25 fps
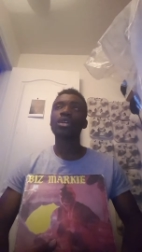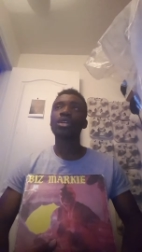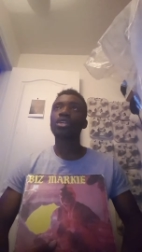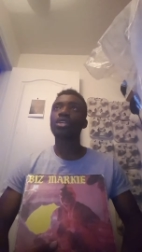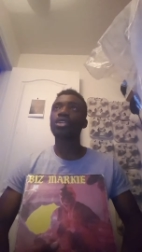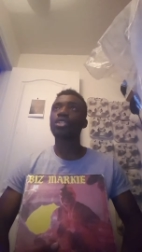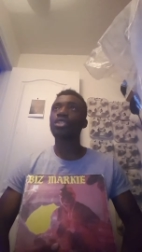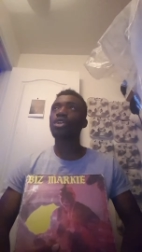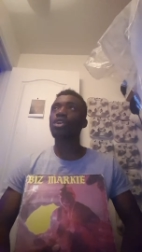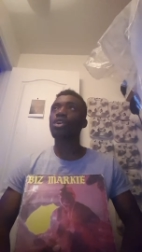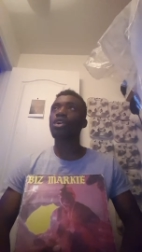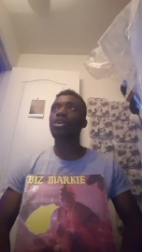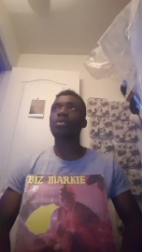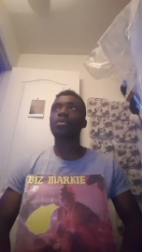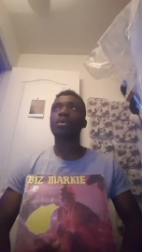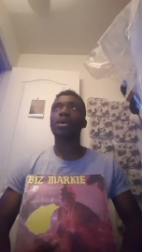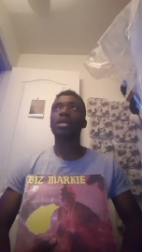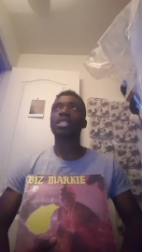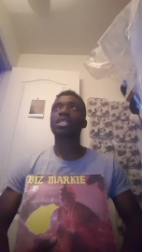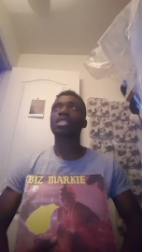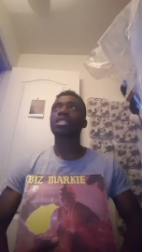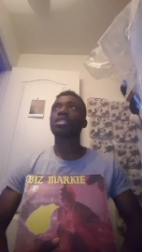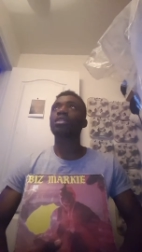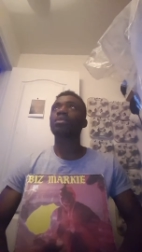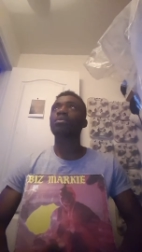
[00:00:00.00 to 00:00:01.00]
you know,
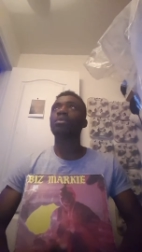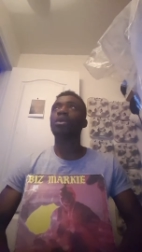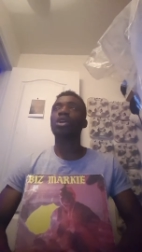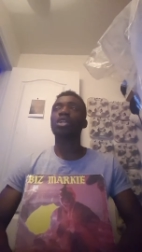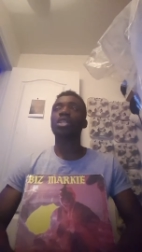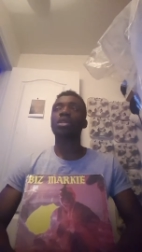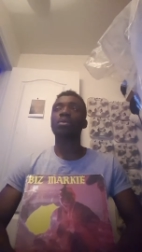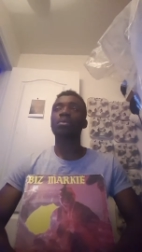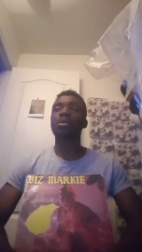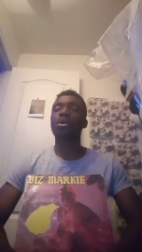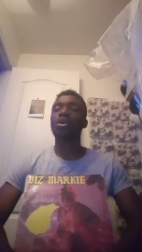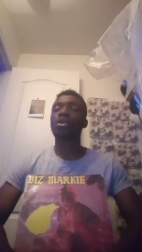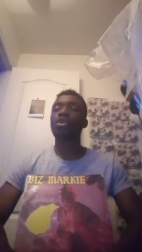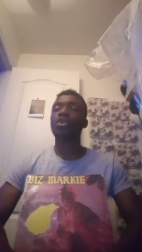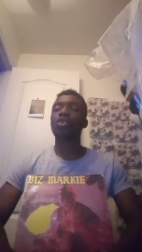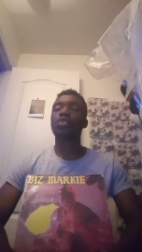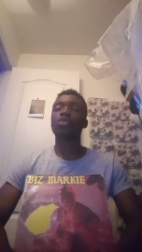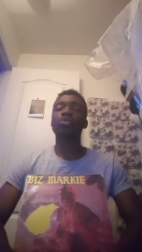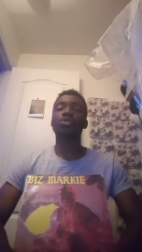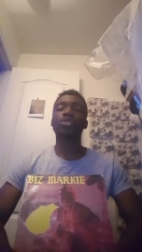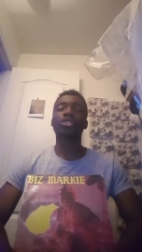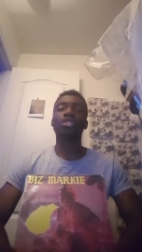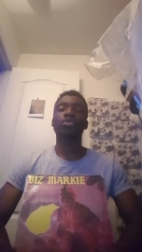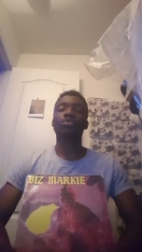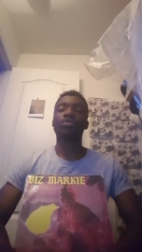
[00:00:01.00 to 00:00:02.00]
about Marley Marl,
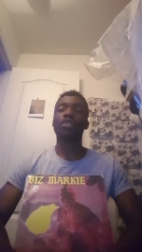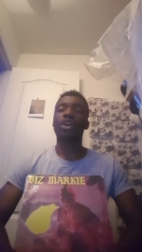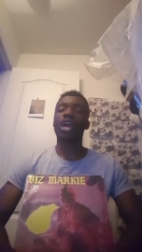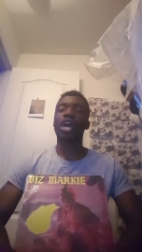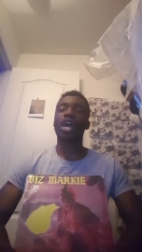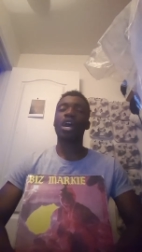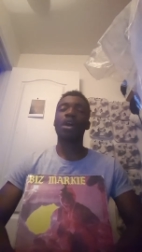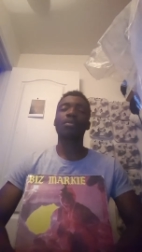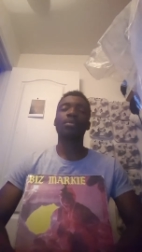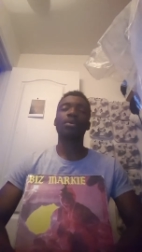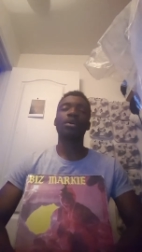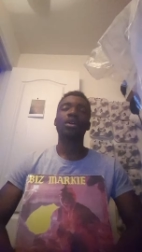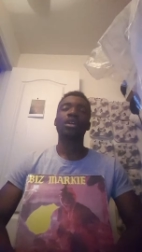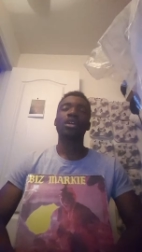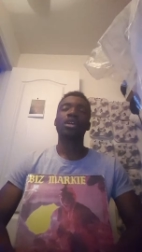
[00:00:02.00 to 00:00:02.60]
Coogee Rap,